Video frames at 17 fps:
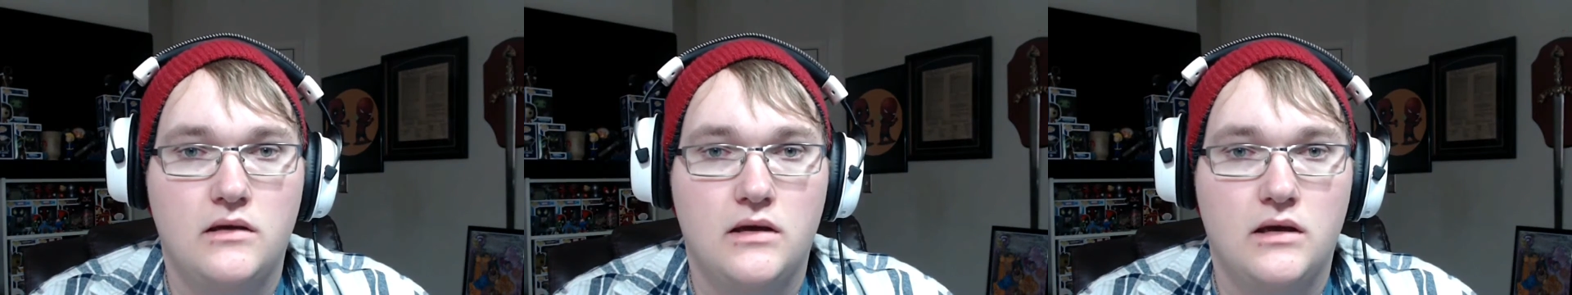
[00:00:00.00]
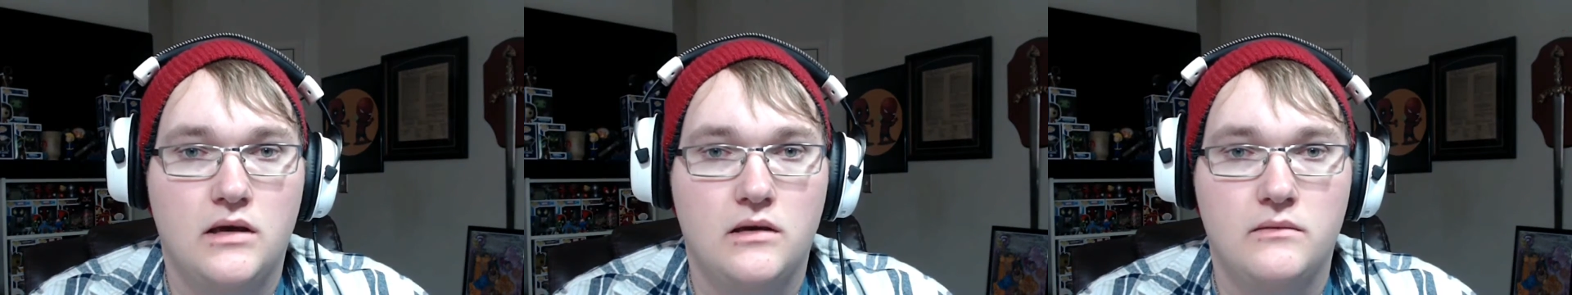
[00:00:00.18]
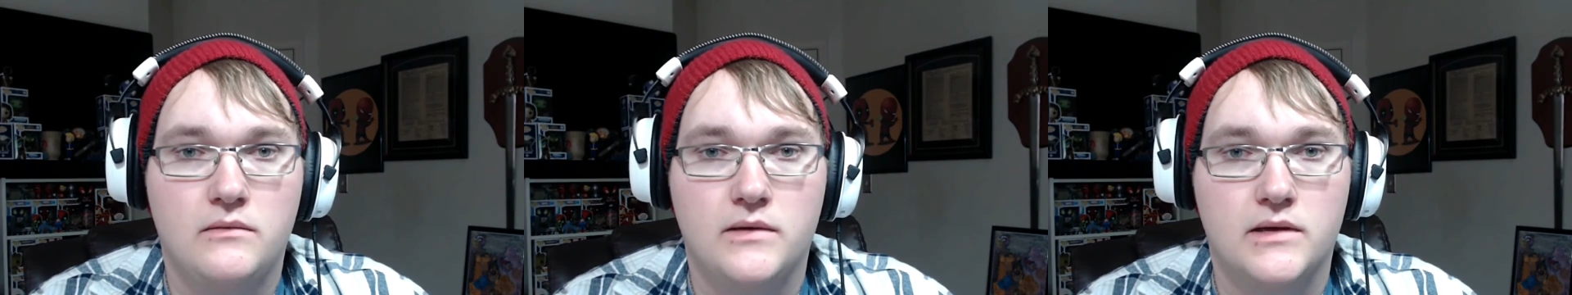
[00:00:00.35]

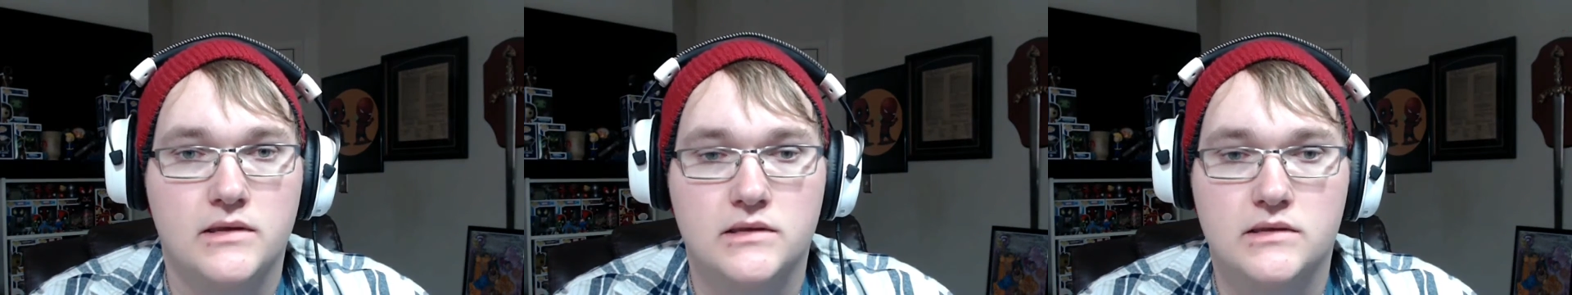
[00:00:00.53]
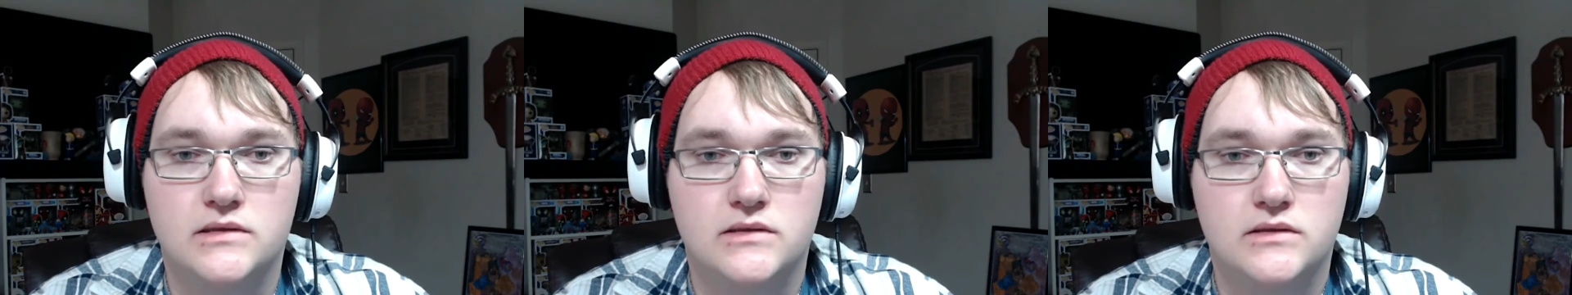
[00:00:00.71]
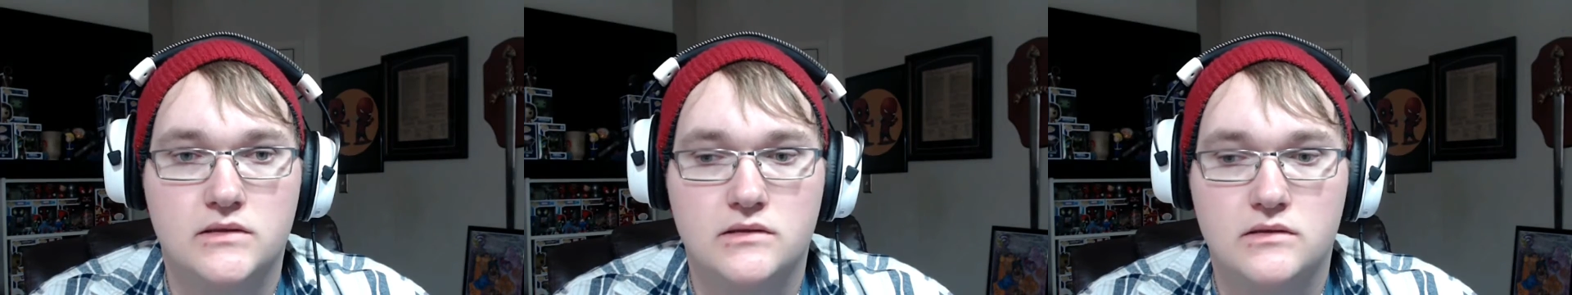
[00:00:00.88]
It
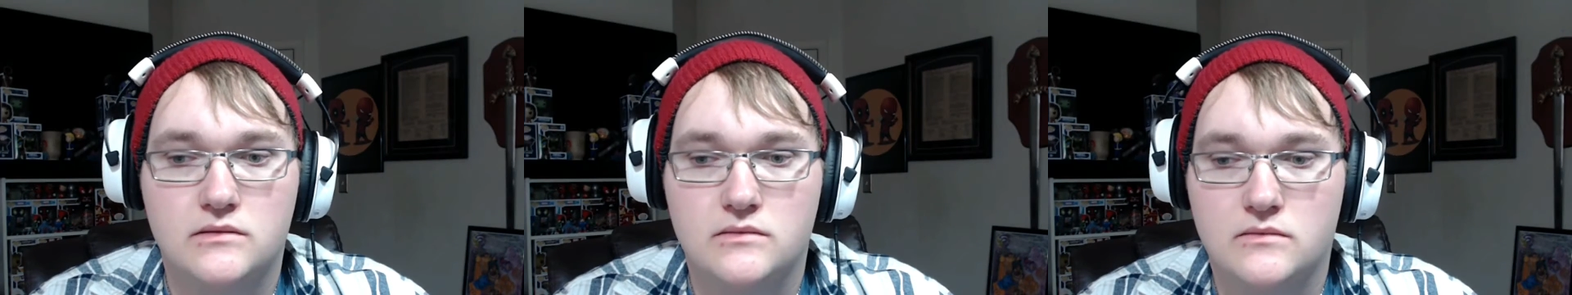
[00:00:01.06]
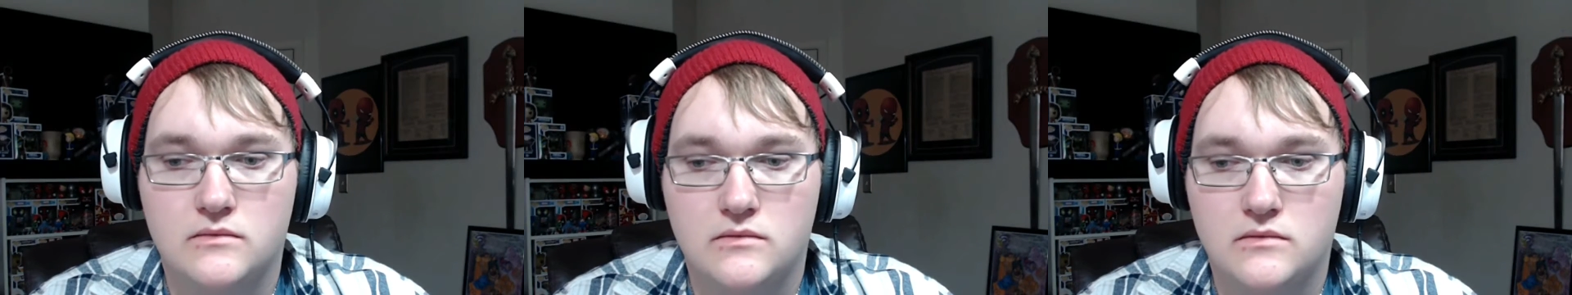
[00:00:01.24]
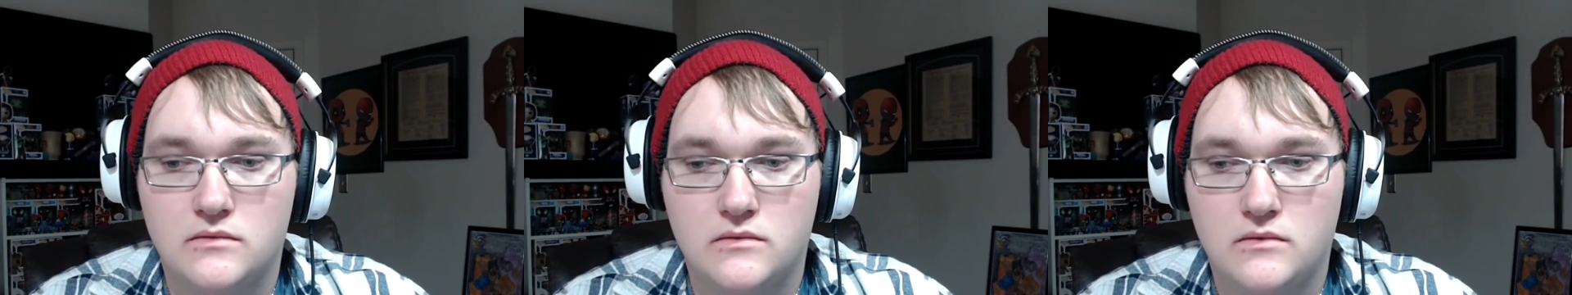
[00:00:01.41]
was
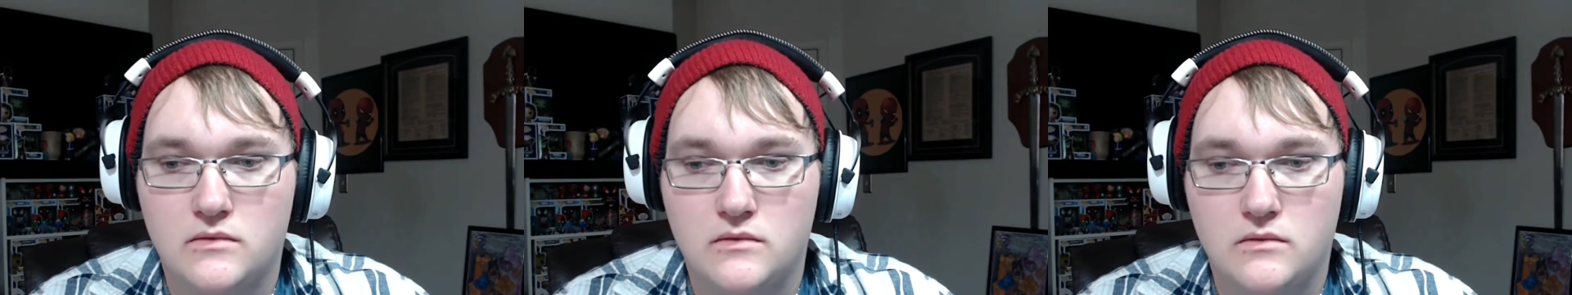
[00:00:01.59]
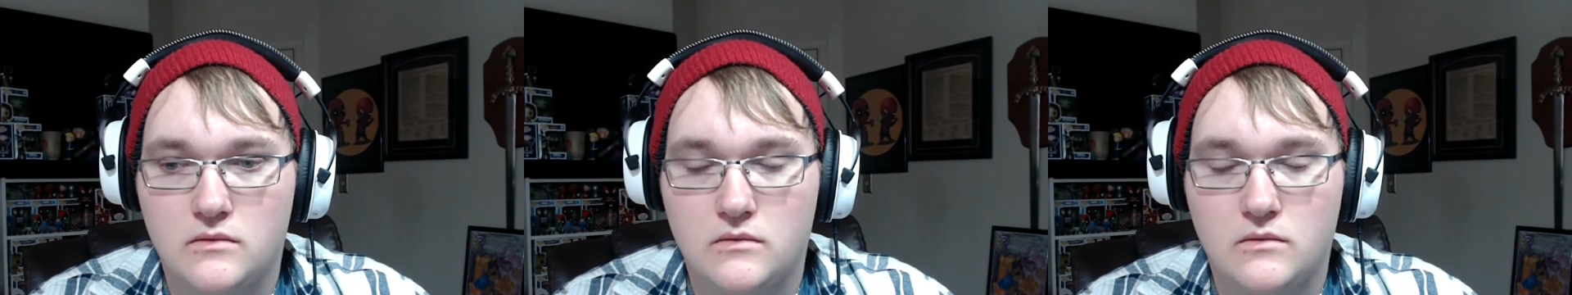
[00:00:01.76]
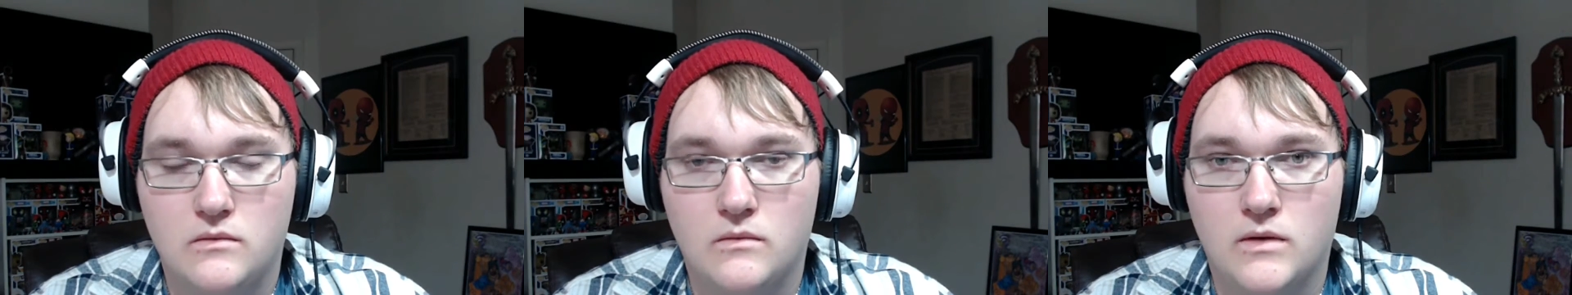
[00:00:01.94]

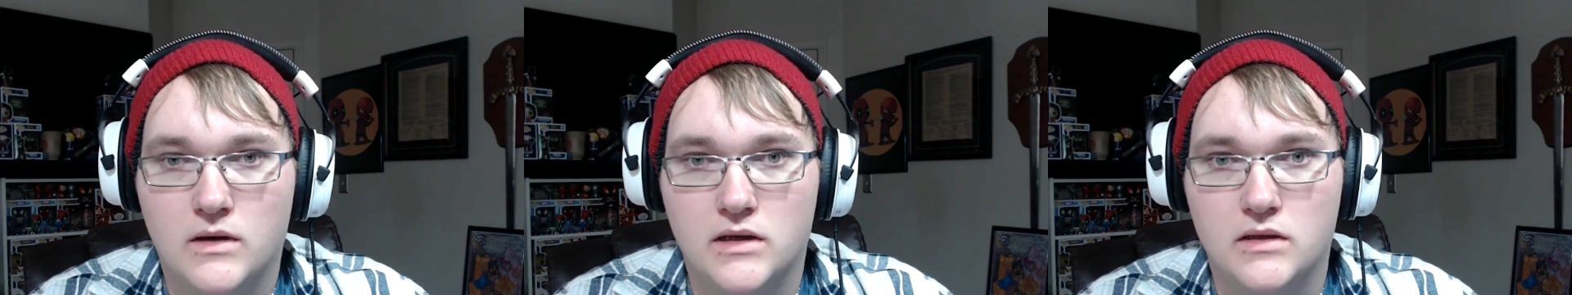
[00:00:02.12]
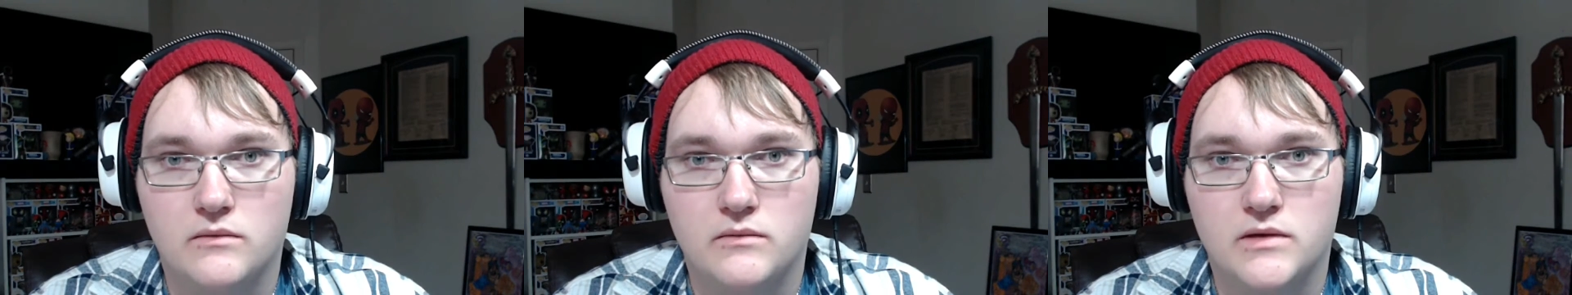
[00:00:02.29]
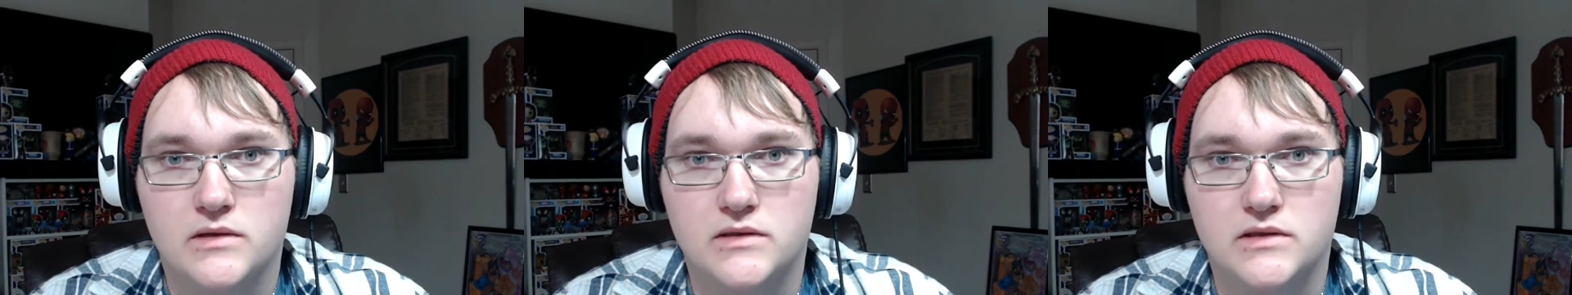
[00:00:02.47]
one of the
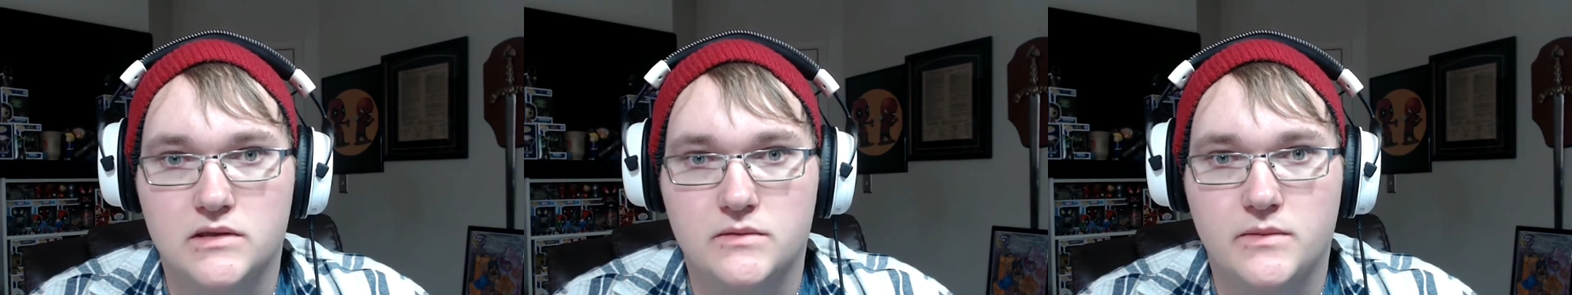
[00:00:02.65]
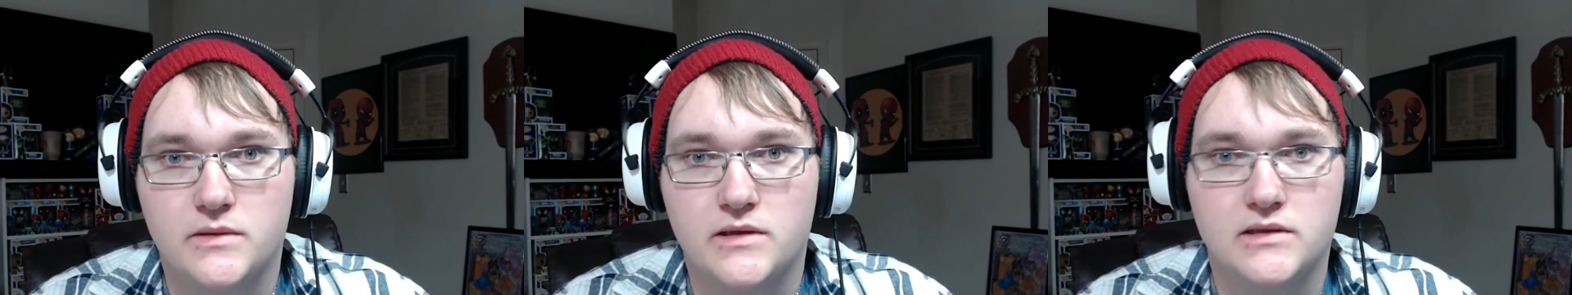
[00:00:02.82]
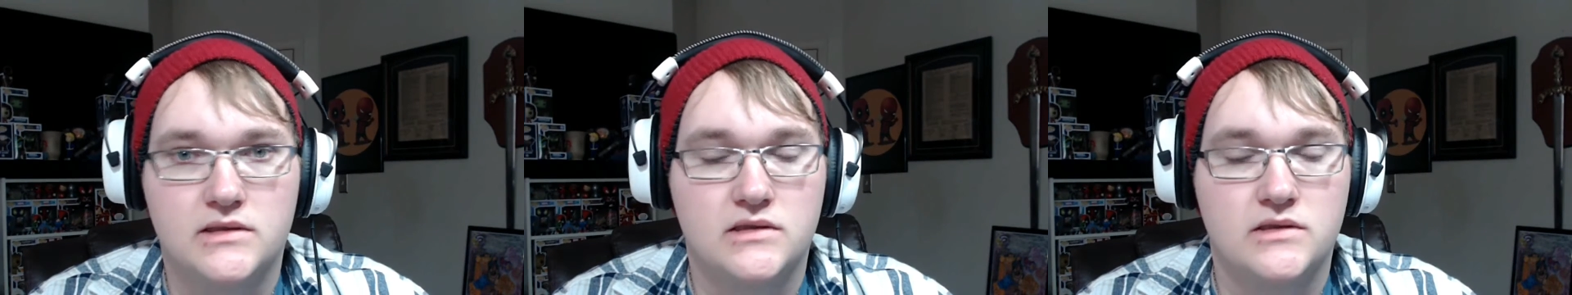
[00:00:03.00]
worst
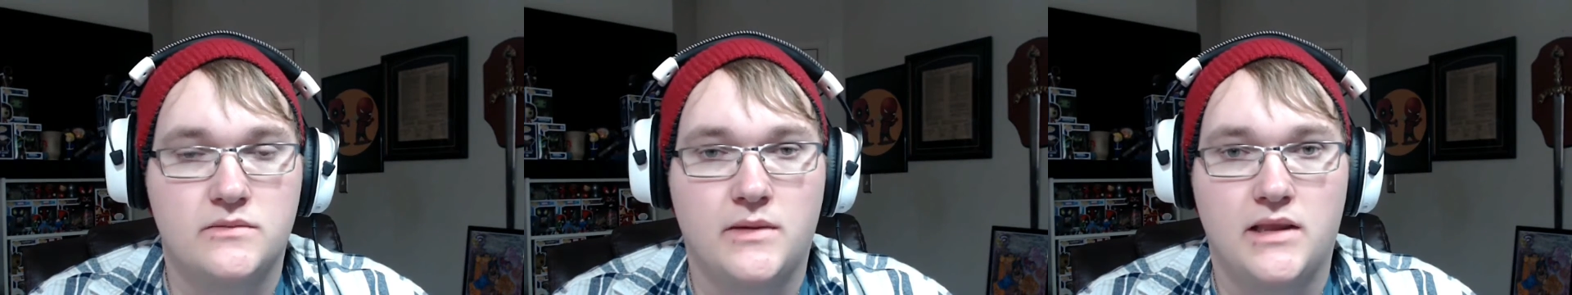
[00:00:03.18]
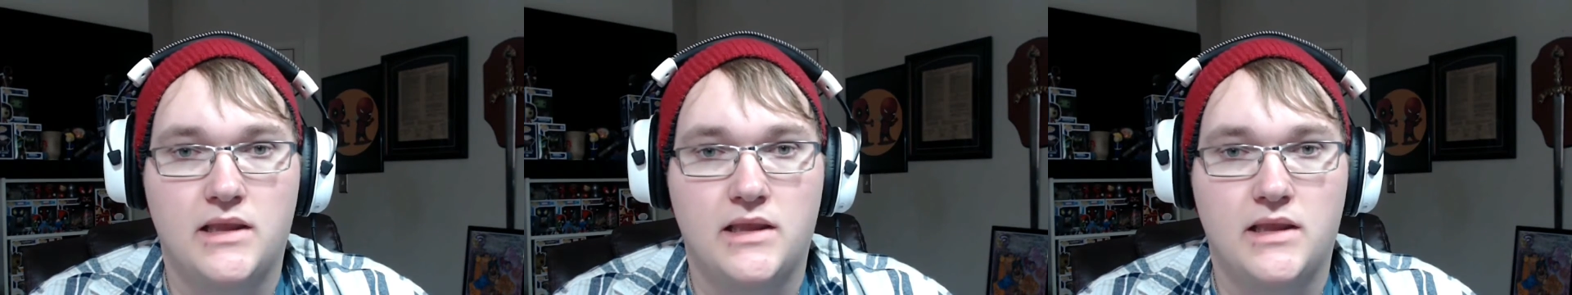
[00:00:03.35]
experiences of my